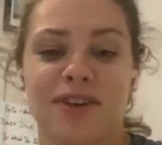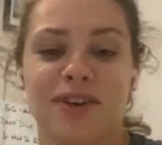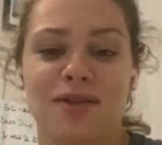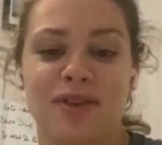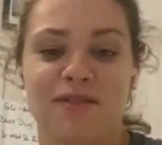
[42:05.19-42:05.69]

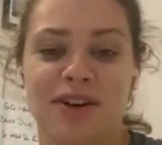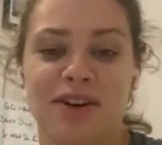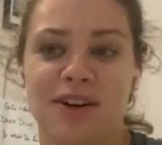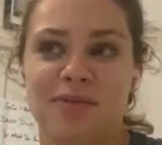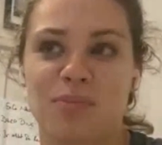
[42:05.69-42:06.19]
I've
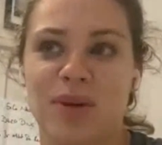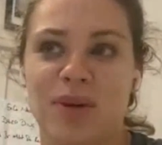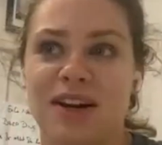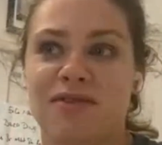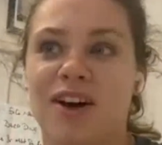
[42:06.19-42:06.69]
ever
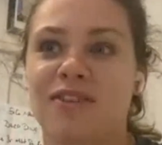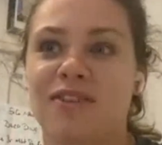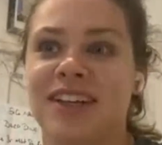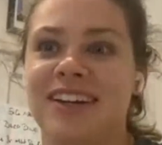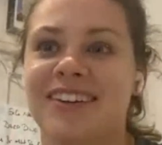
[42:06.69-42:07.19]
been
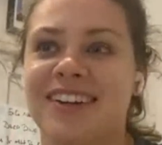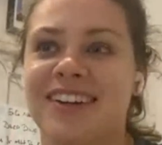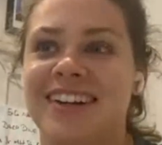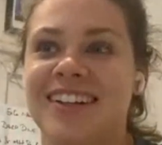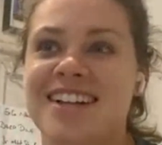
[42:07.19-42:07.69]
involved in.
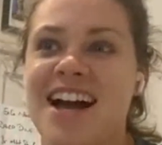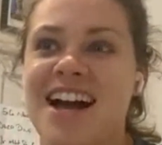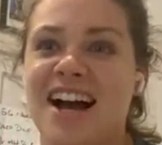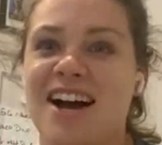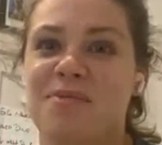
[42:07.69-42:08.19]

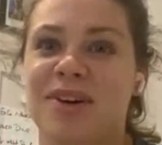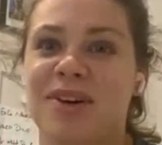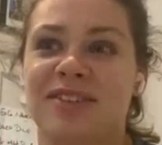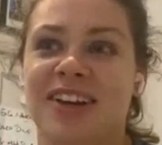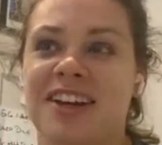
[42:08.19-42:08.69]

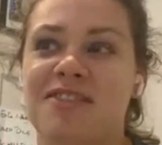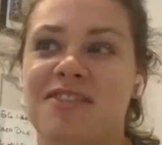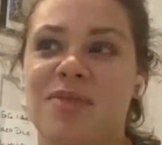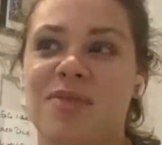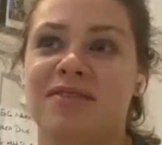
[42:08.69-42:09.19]
I don't think
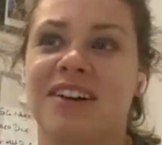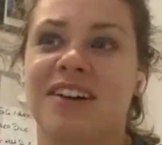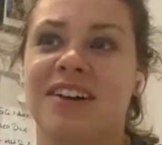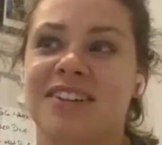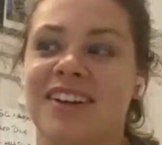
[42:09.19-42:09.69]
I've ever been
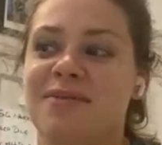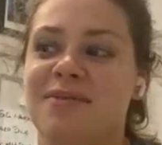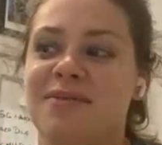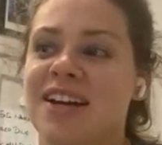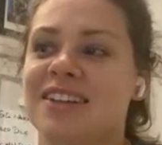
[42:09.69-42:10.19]
involved
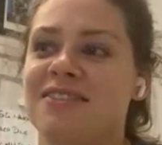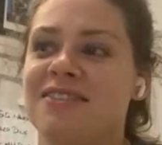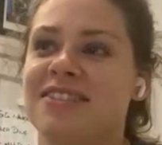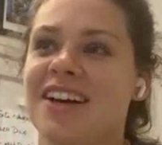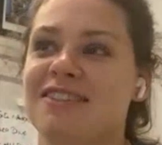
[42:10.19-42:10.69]
in a match
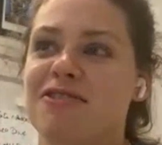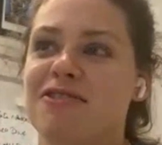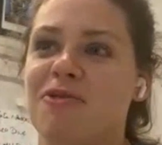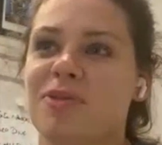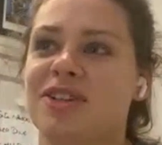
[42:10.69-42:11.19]
that
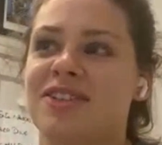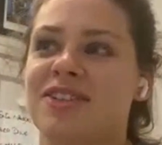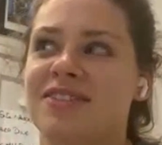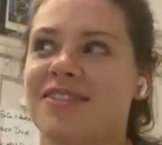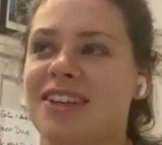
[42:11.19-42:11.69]
had so
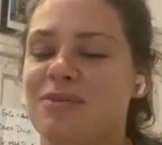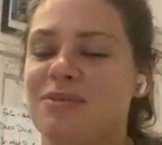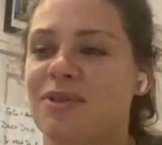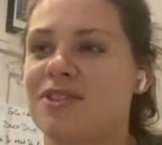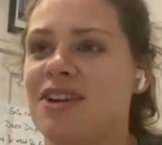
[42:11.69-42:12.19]
much,
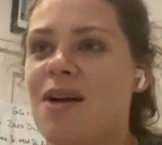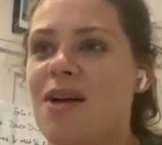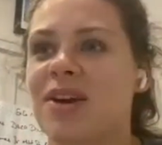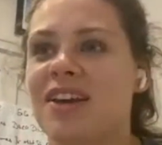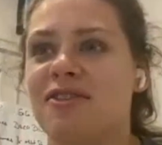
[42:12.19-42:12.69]
I suppose,
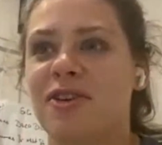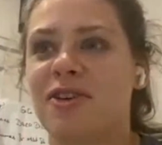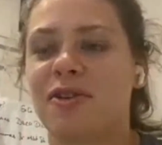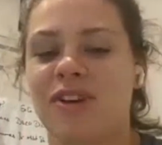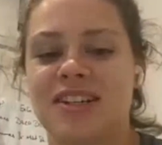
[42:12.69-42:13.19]
drama,
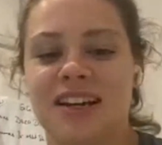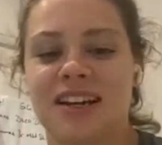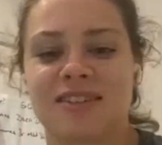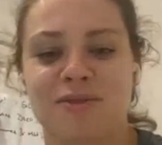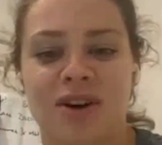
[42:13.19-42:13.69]
going right
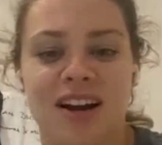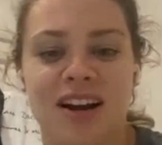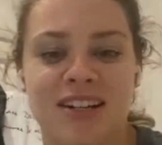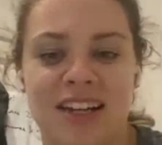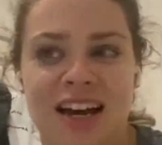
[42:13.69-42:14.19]
down to the
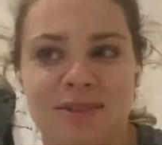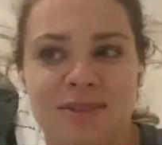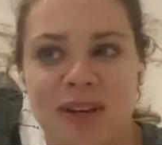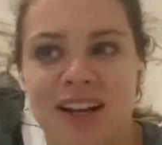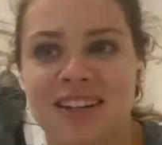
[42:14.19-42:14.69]
wire to the
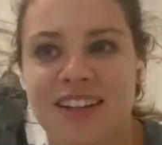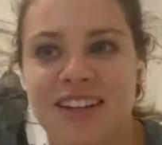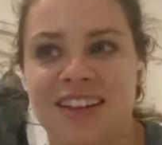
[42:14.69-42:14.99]
last minute.